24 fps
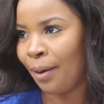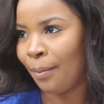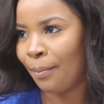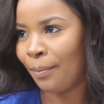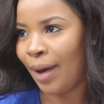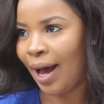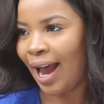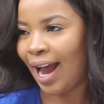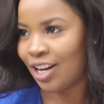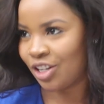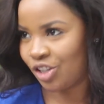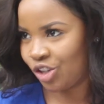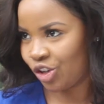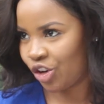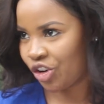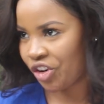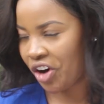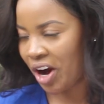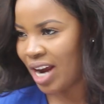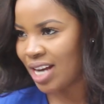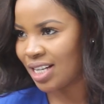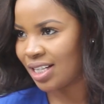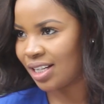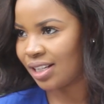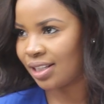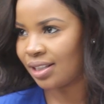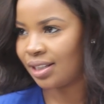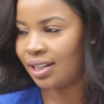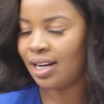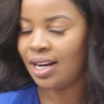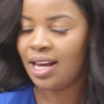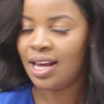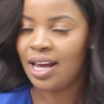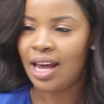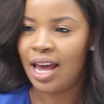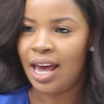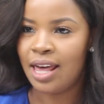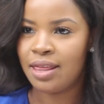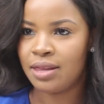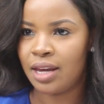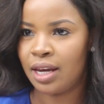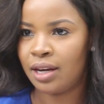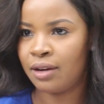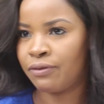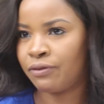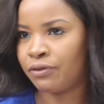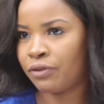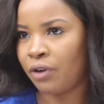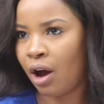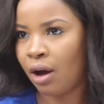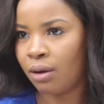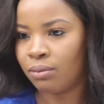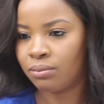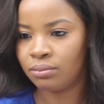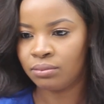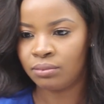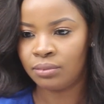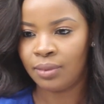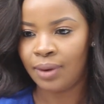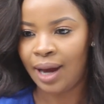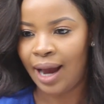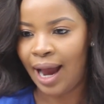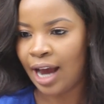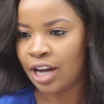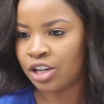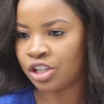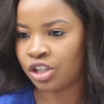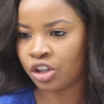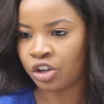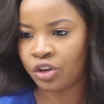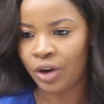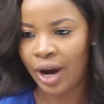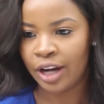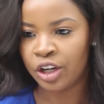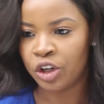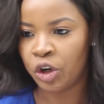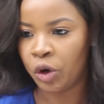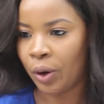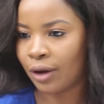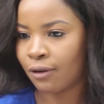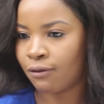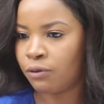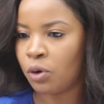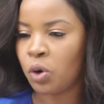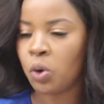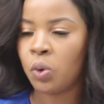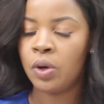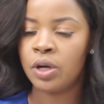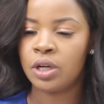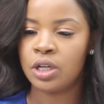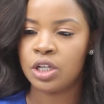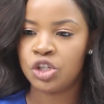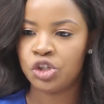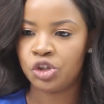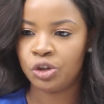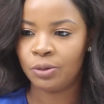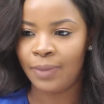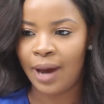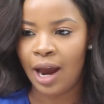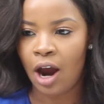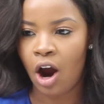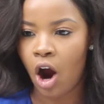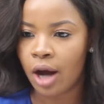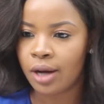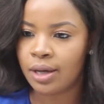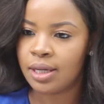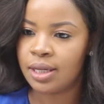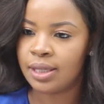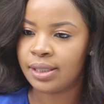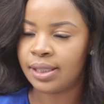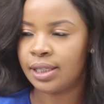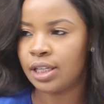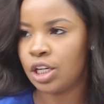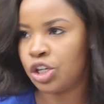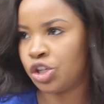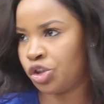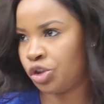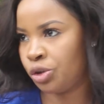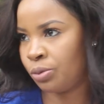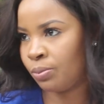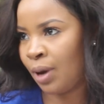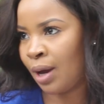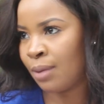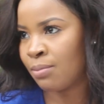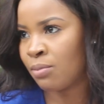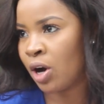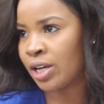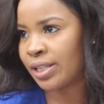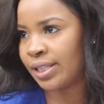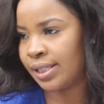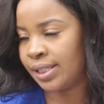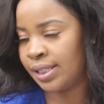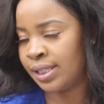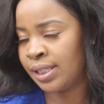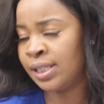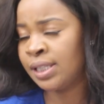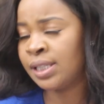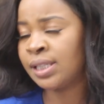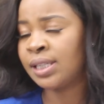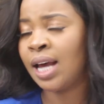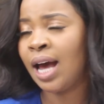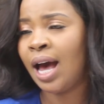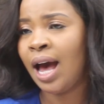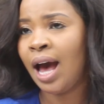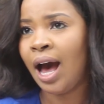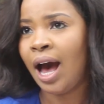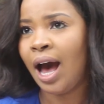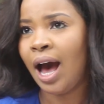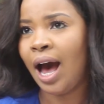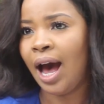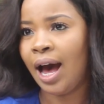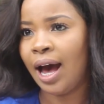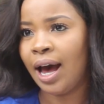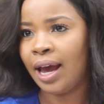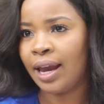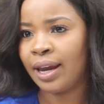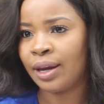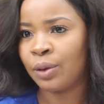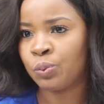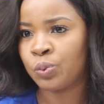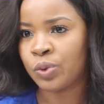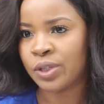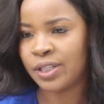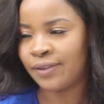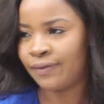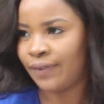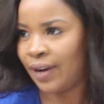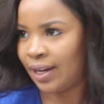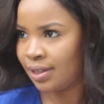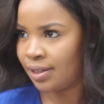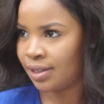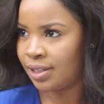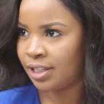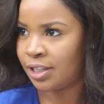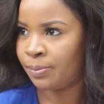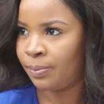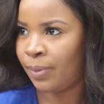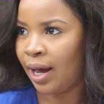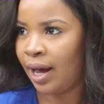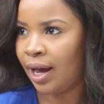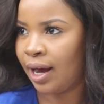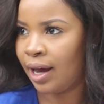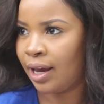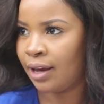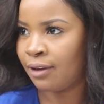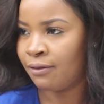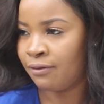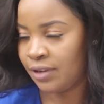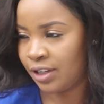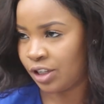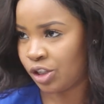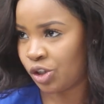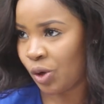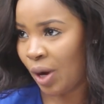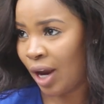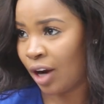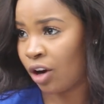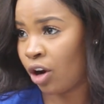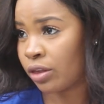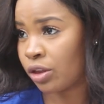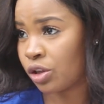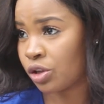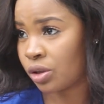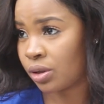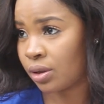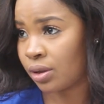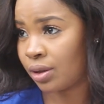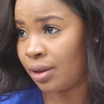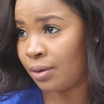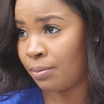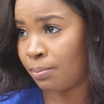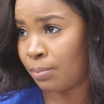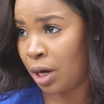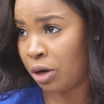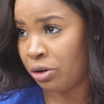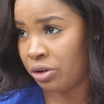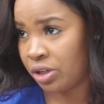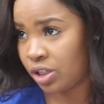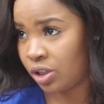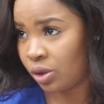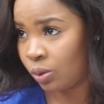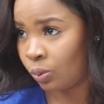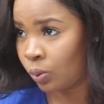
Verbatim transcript: my undergrad. And then from undergrad going forward into my honors and into my masters, I was funded by Wits. So I got this, the Merit